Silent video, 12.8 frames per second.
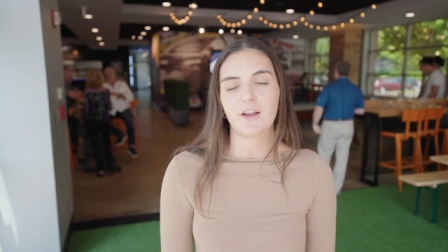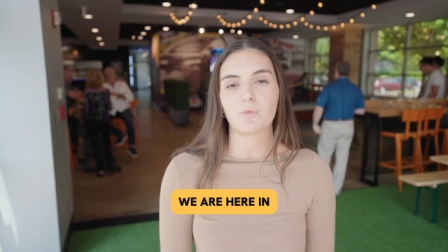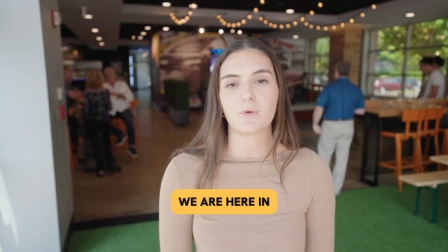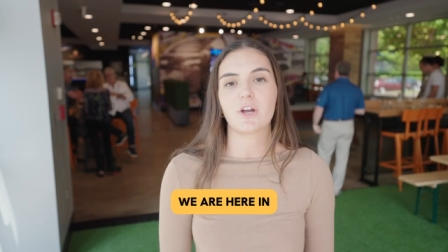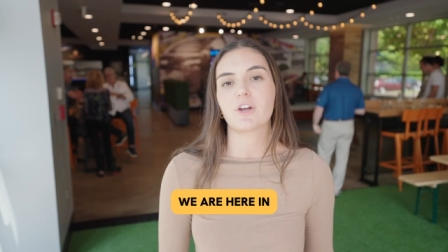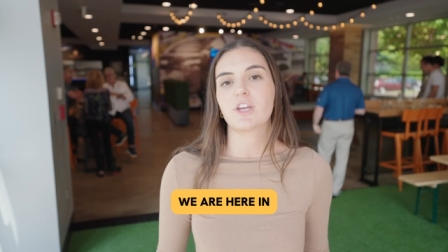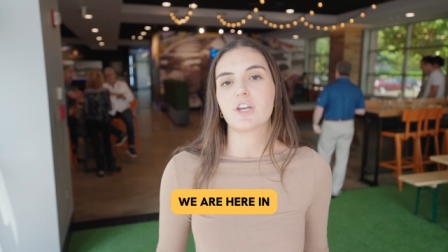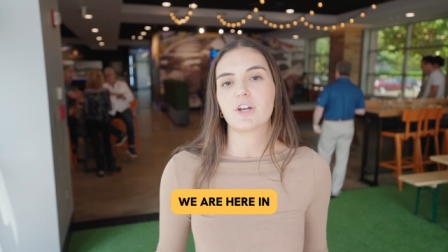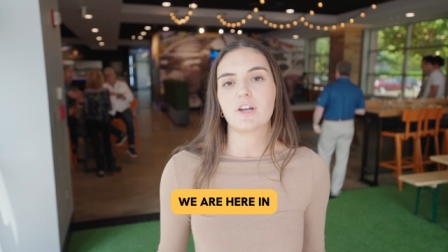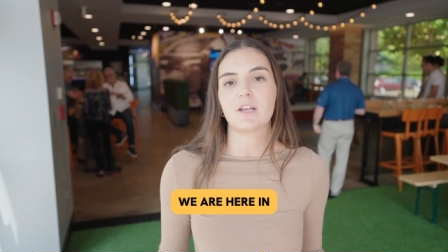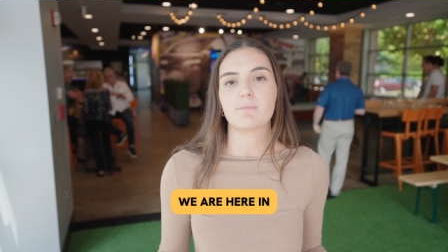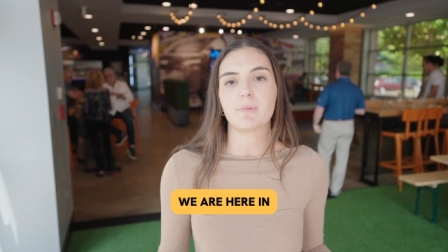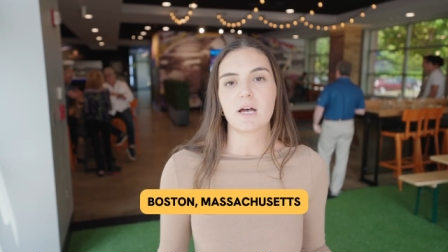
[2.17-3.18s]
We are here
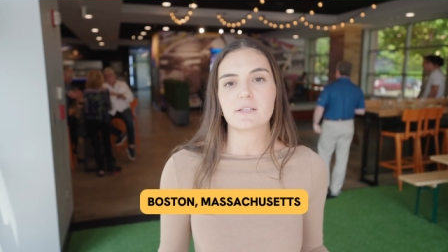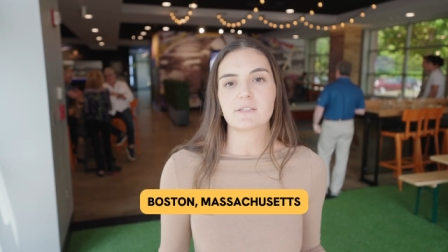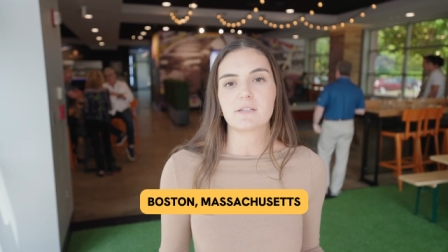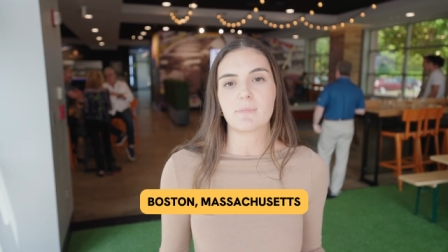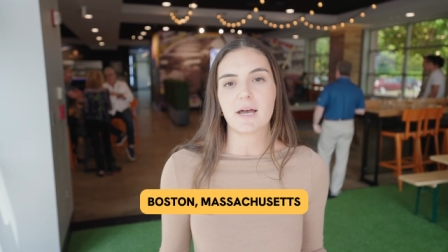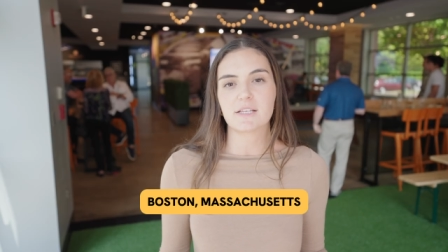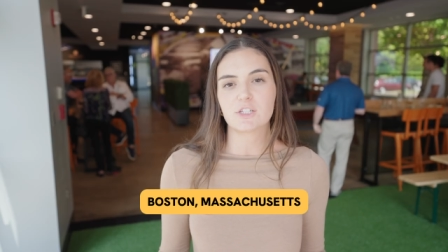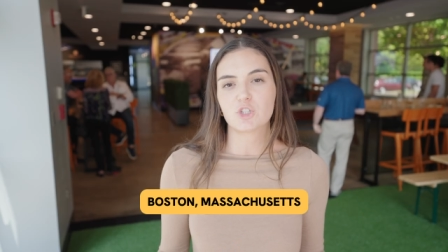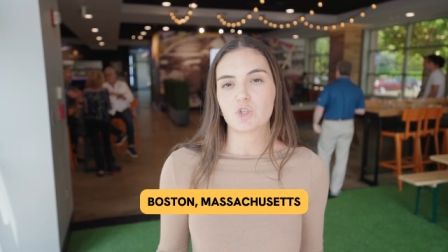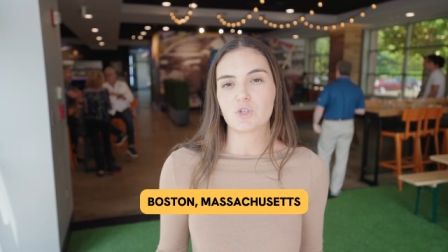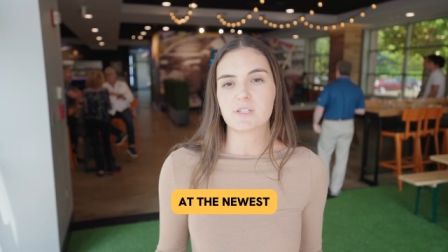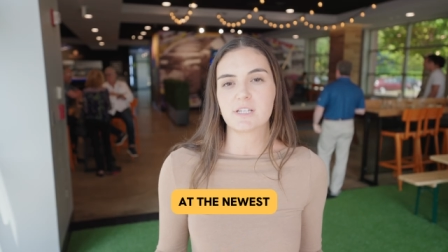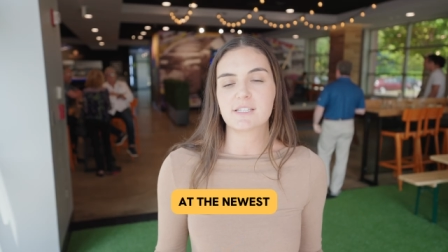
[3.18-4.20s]
in Boston,
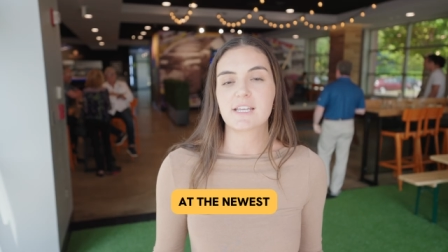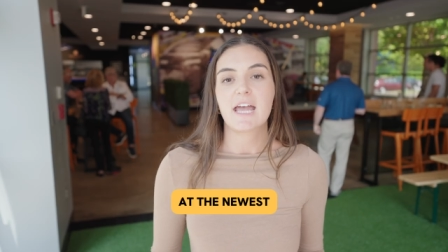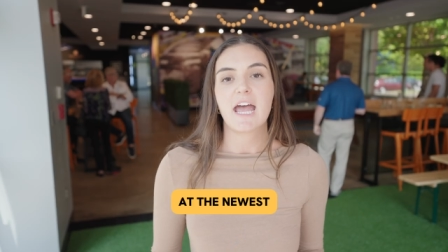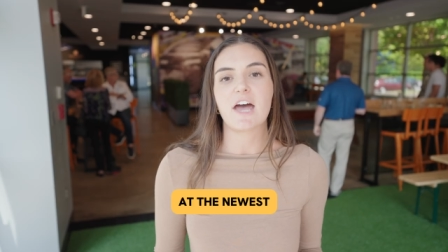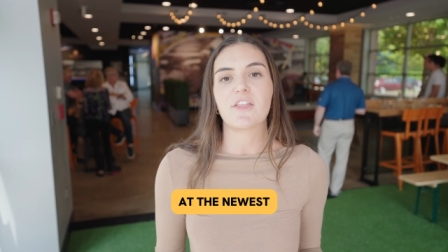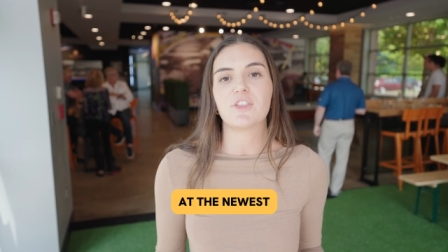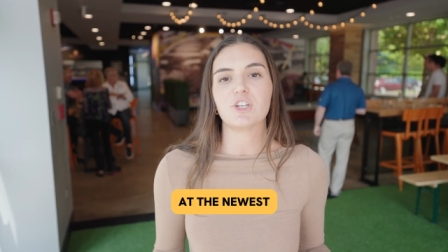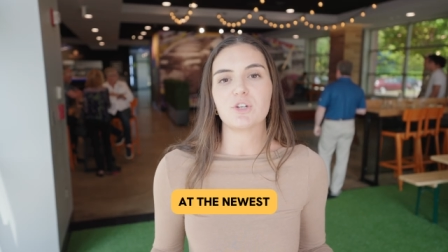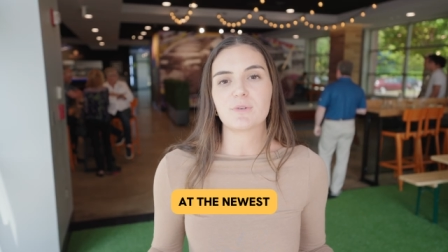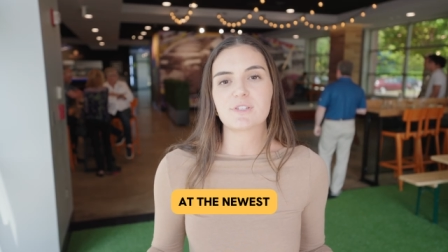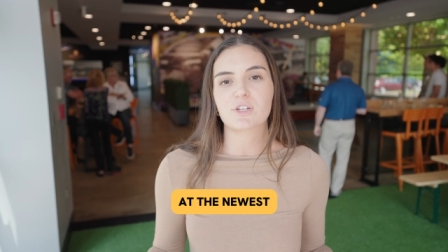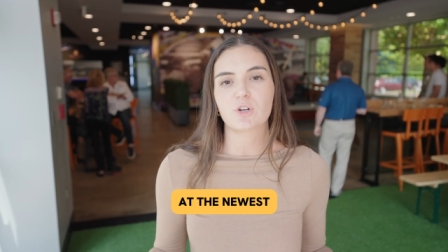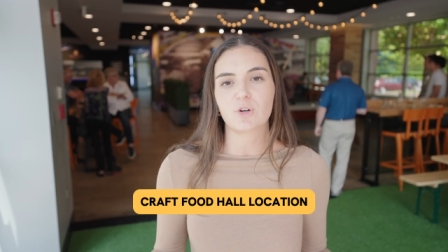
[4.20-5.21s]
Massachusetts at the
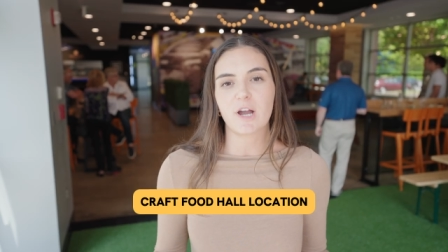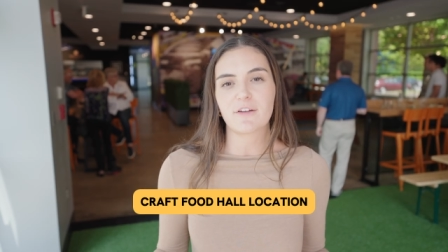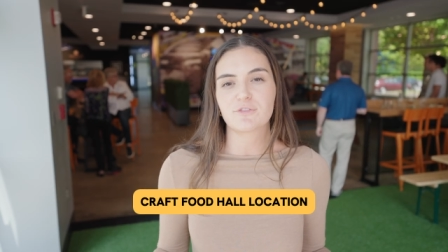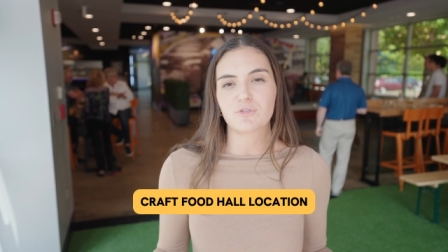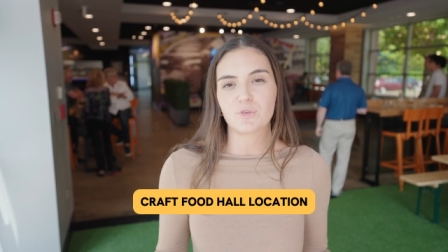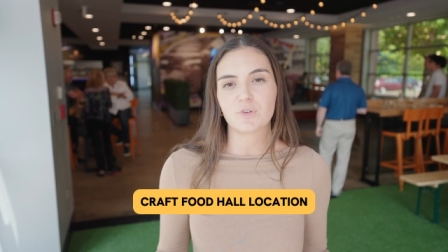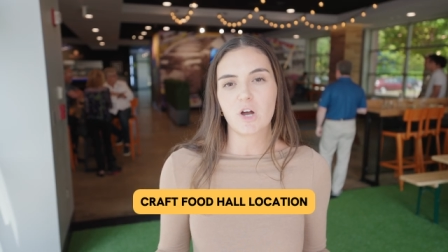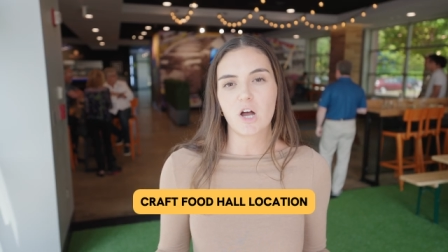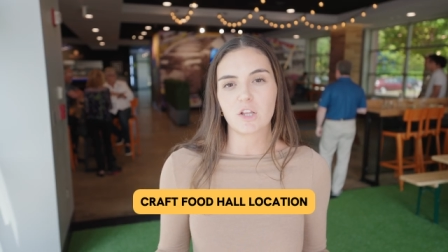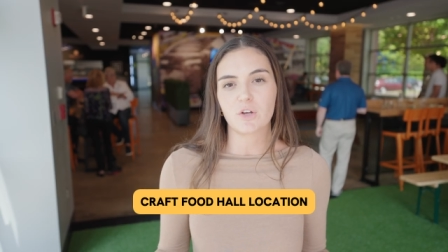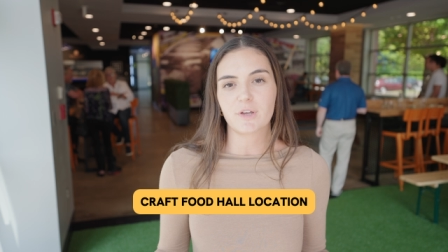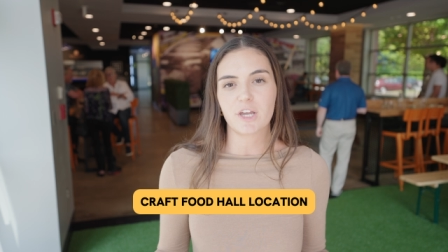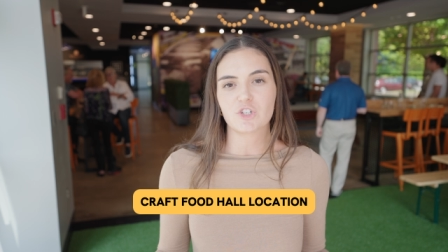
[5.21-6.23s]
newest Craft Food Hall
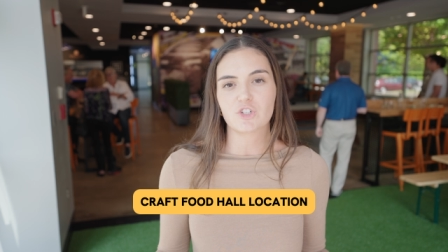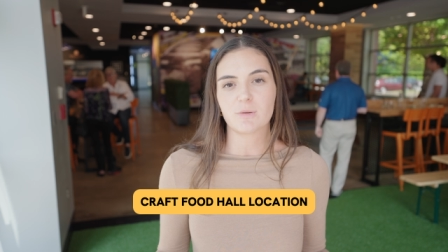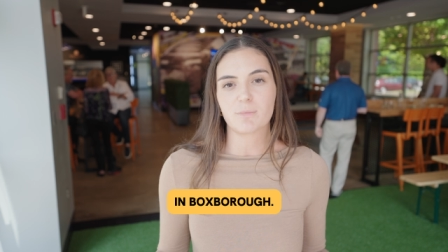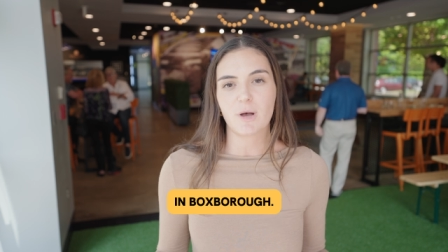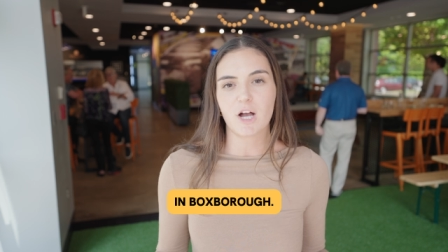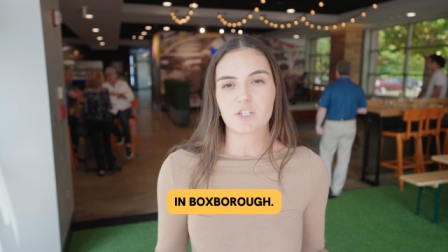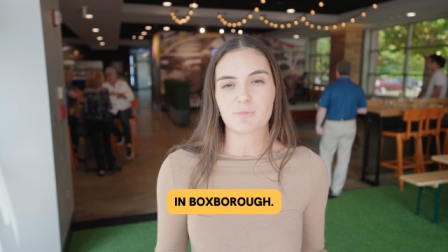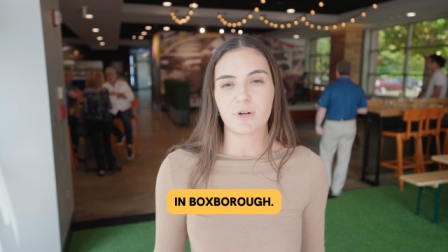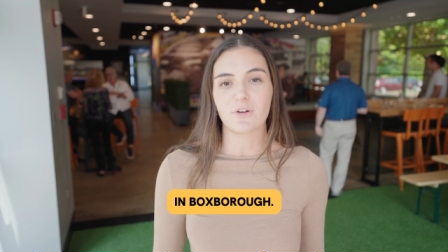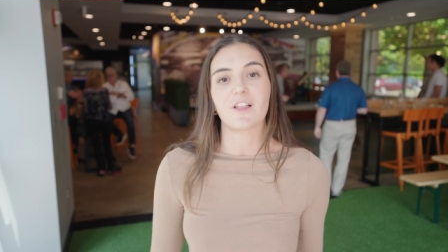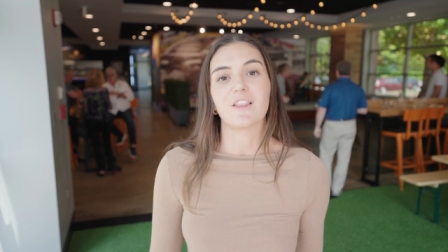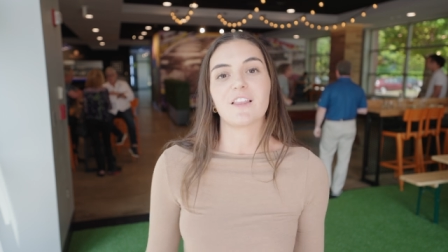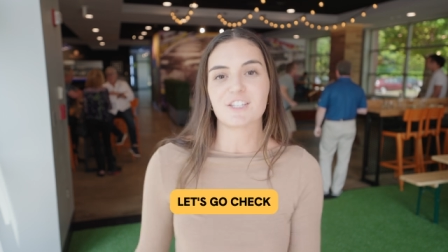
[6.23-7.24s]
location in
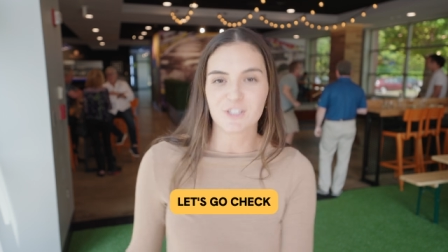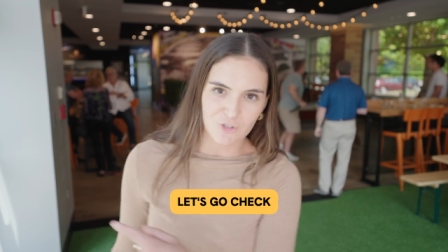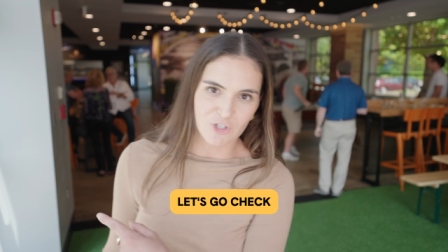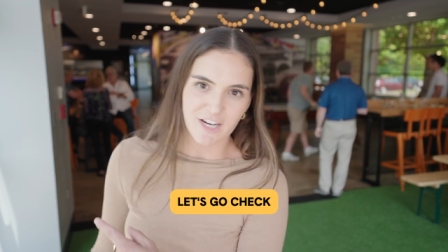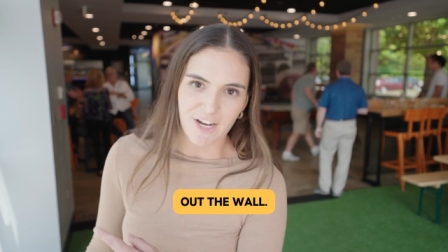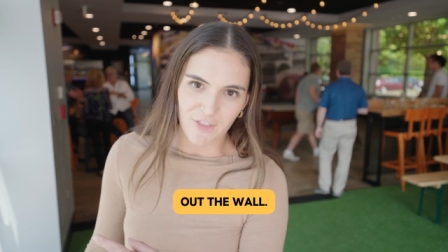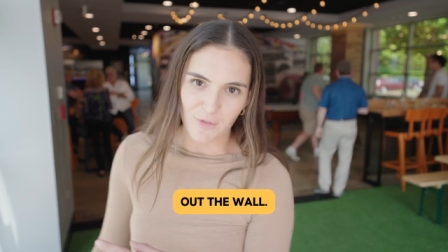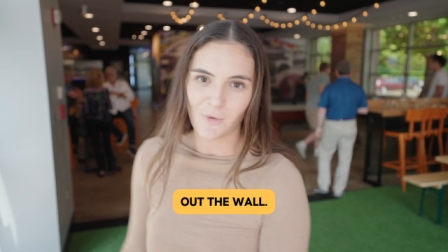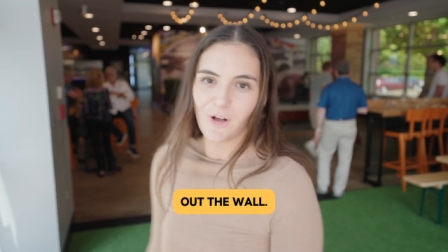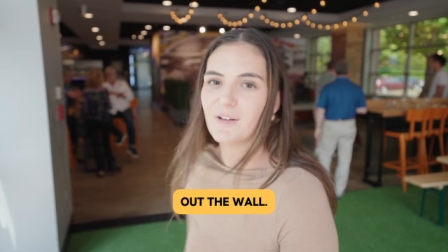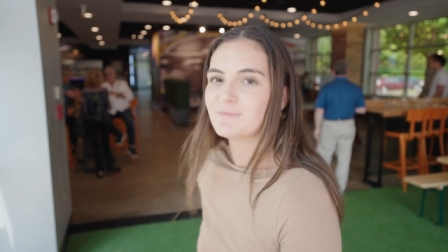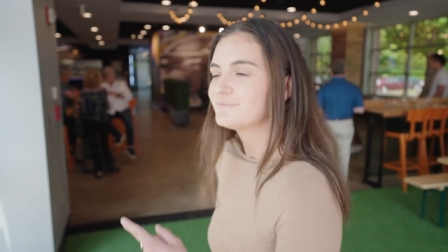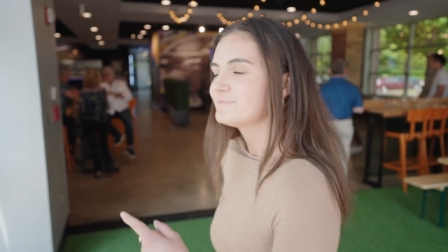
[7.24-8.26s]
Boxborough. Let's go check out the wall.